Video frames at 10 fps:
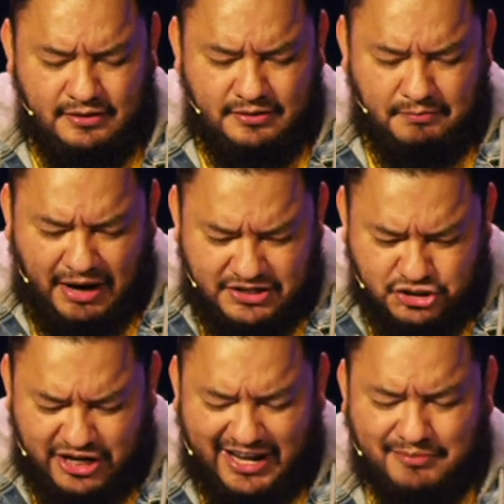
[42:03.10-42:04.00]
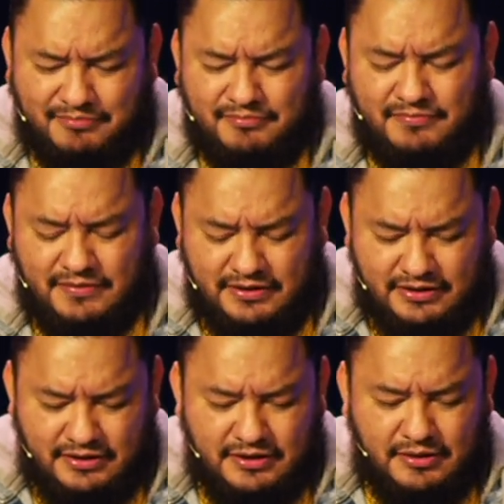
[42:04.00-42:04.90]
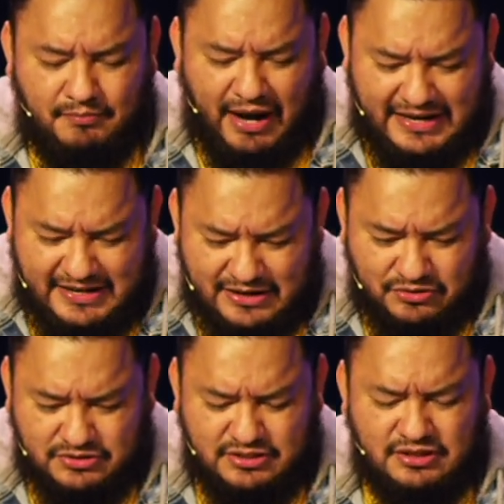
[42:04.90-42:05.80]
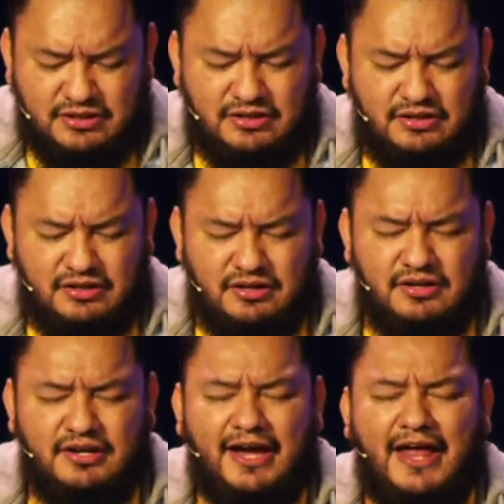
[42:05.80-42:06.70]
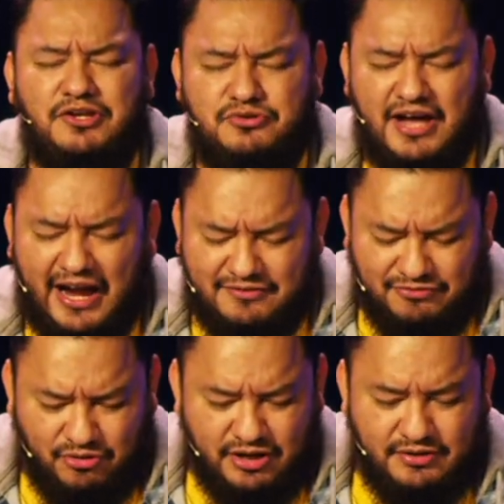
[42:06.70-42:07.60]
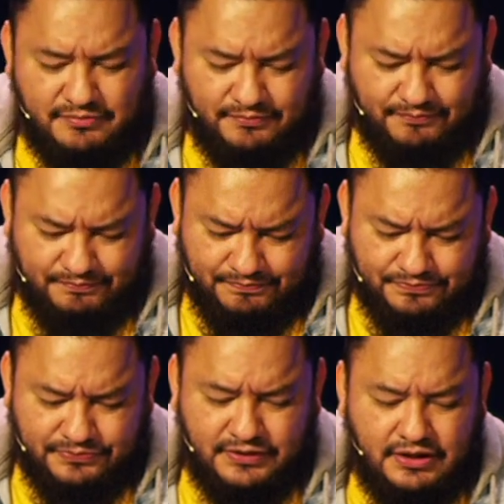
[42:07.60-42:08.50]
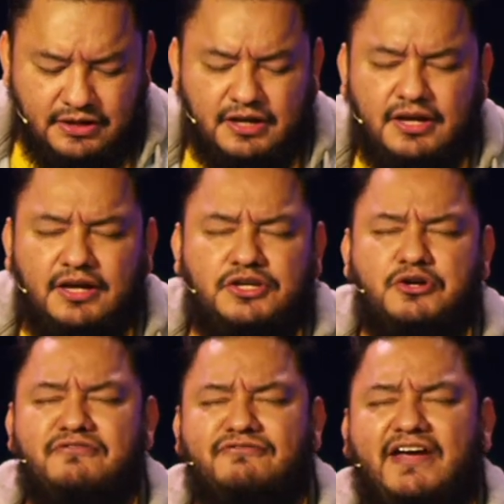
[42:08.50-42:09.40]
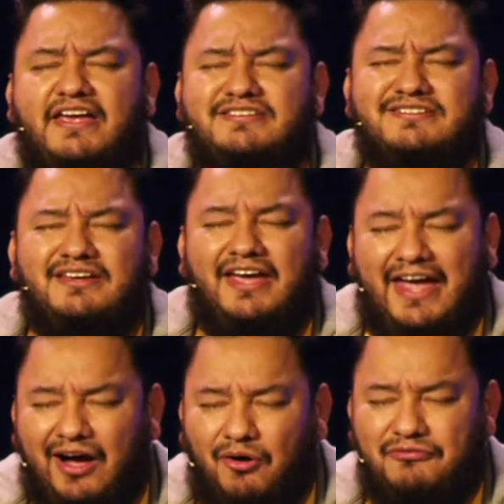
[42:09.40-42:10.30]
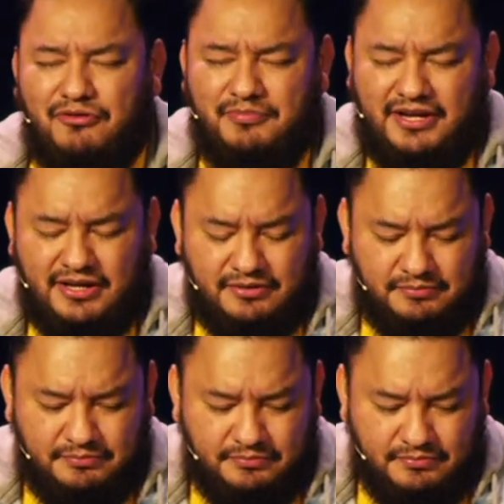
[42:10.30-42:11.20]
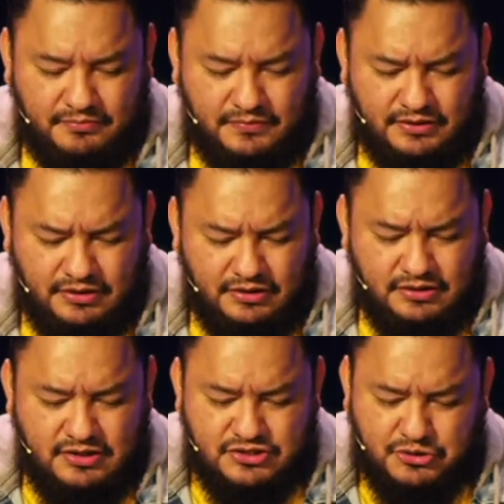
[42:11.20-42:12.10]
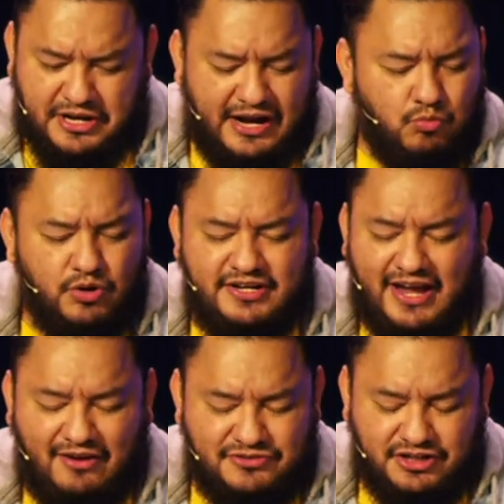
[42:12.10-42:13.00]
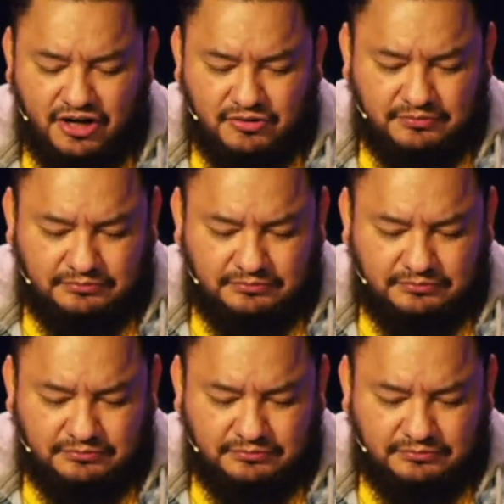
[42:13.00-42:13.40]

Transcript: my shame, my guilt, and you died for it. You faced hell for me so that I wouldn't have to go.